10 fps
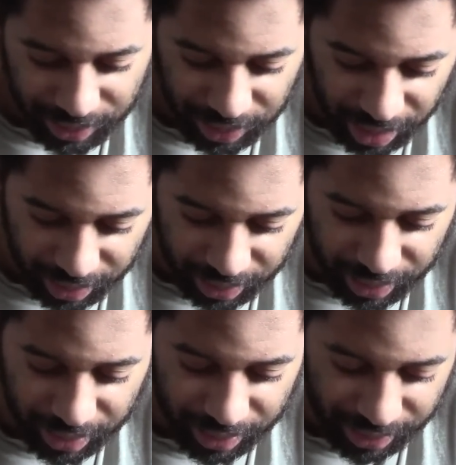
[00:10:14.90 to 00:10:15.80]
to check
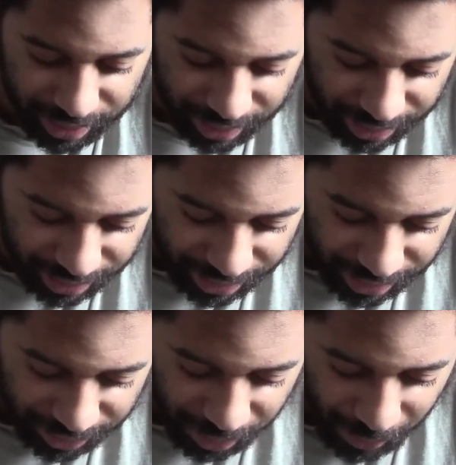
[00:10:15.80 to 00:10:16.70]
a
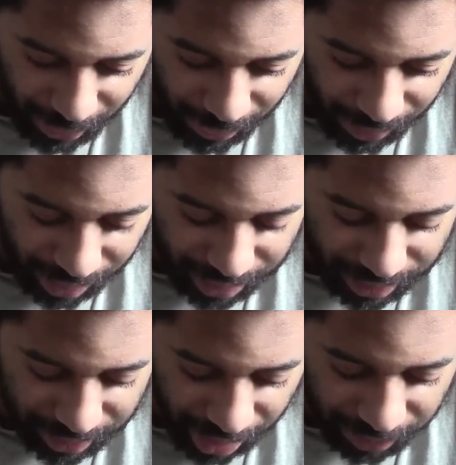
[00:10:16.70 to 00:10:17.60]

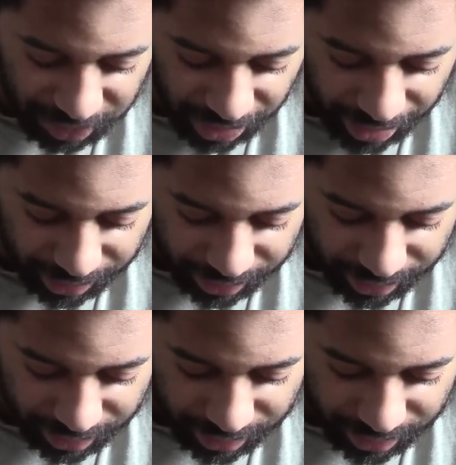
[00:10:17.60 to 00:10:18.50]
Snapchat,
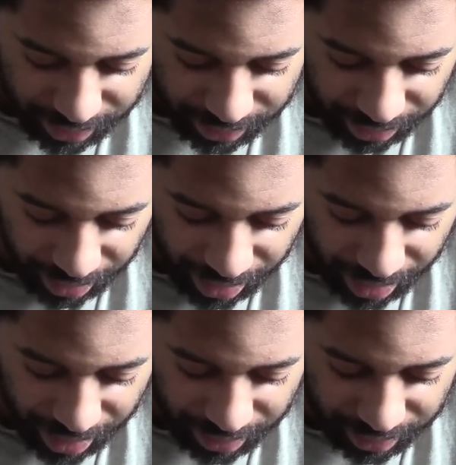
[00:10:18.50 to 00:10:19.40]

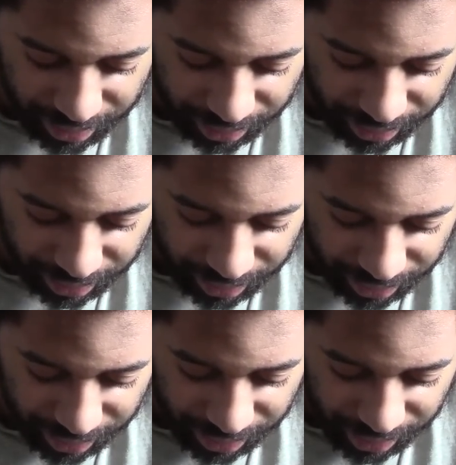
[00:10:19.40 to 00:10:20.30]
and
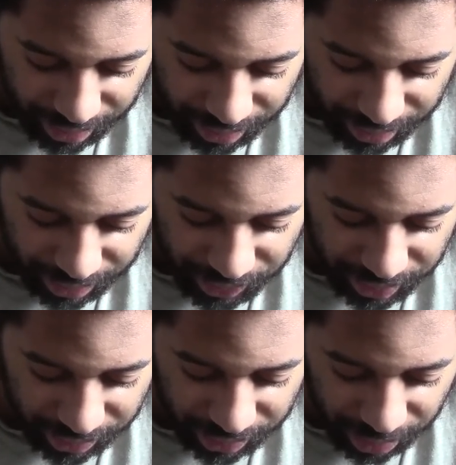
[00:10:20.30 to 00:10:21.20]
there's
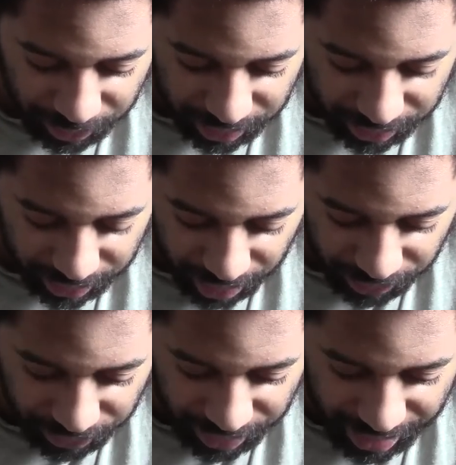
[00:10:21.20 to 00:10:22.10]
like a couple
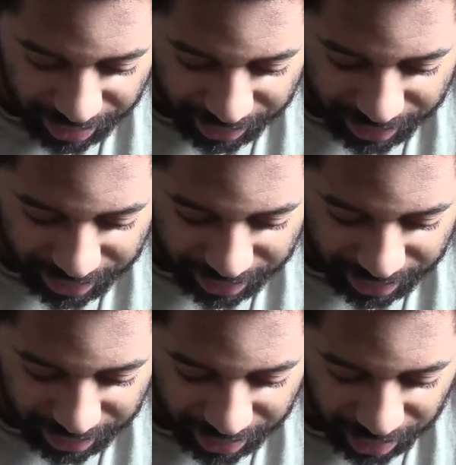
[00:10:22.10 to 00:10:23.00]
of things
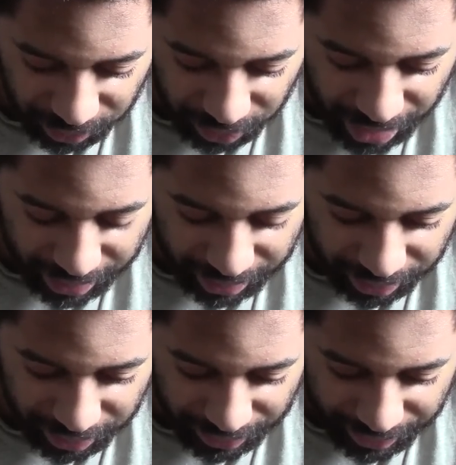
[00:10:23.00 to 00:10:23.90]
that I read
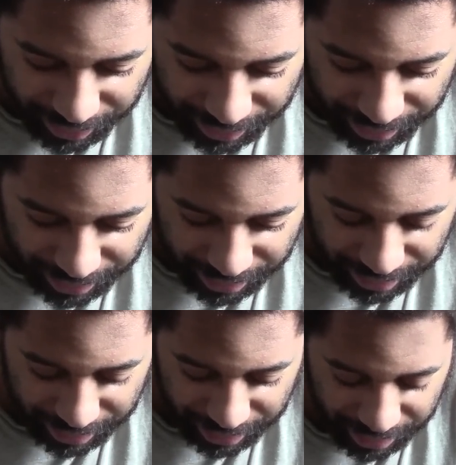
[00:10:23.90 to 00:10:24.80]
here
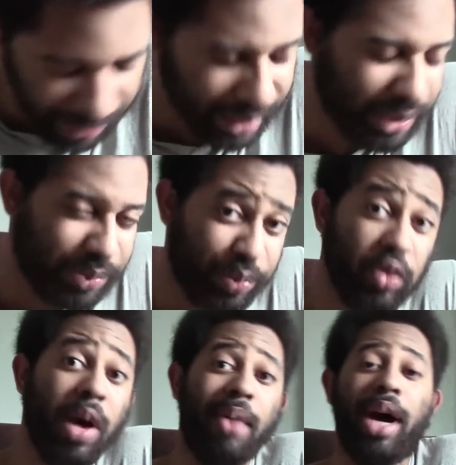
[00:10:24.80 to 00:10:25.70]
that just
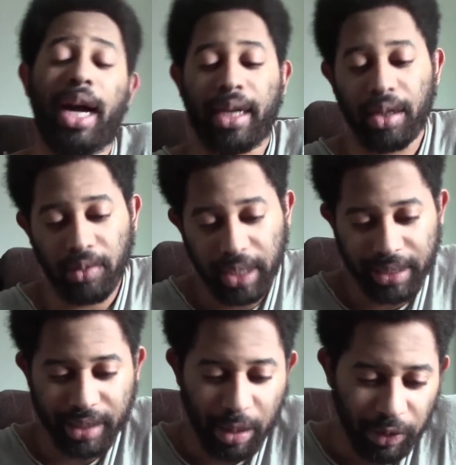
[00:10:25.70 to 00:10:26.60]
blew my mind. I'll
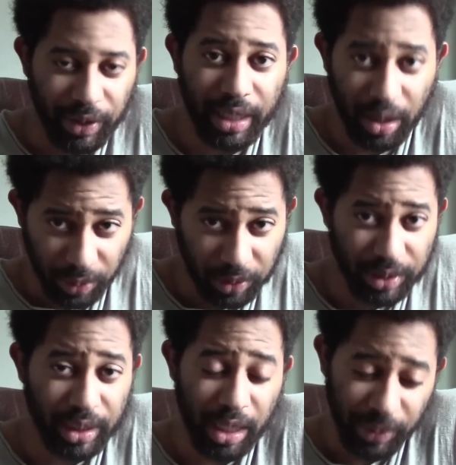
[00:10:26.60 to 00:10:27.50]
read some of it and I'll
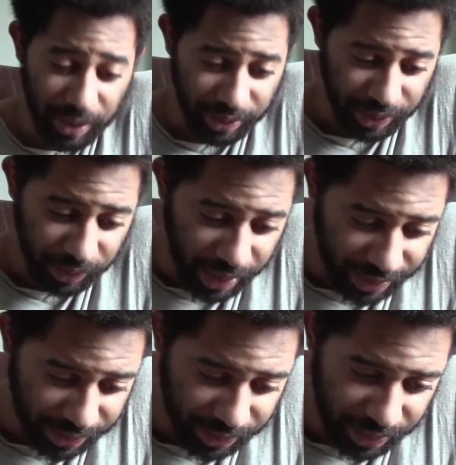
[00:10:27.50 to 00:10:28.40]
post it up here so you
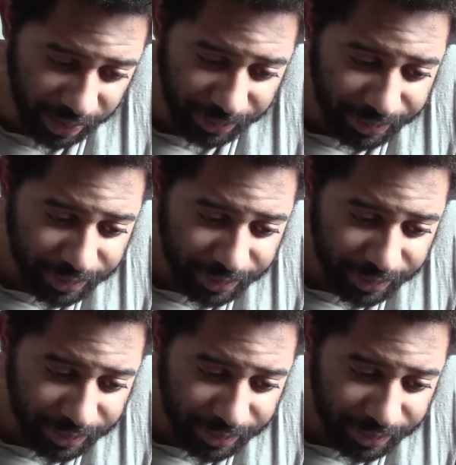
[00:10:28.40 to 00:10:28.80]
guys can see.